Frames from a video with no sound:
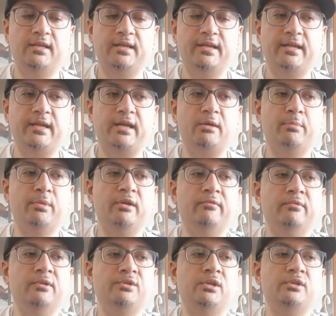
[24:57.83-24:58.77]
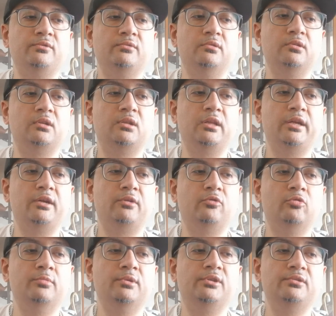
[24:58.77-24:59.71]
It had a bit of residual clay
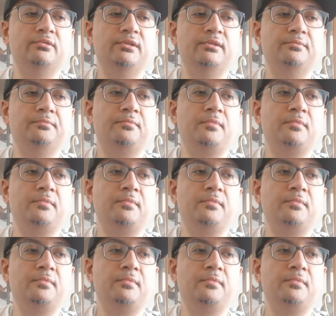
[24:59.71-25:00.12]
aroma to it